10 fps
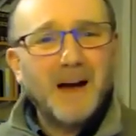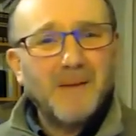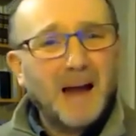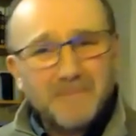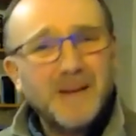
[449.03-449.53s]

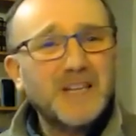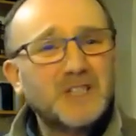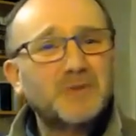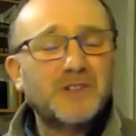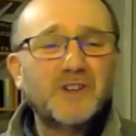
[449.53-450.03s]
at
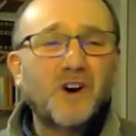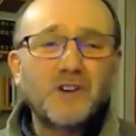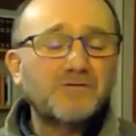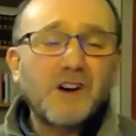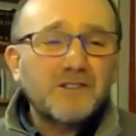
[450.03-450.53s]
peace with
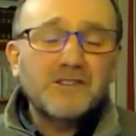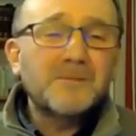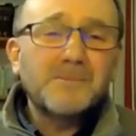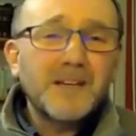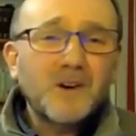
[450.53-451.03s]
God rather
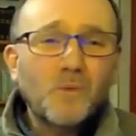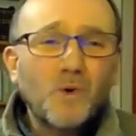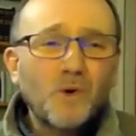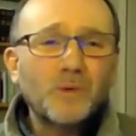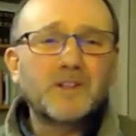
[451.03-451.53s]
than being at
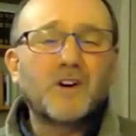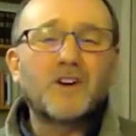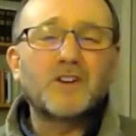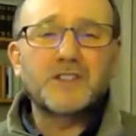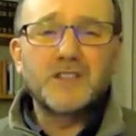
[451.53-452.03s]
war with
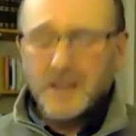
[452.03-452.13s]
God.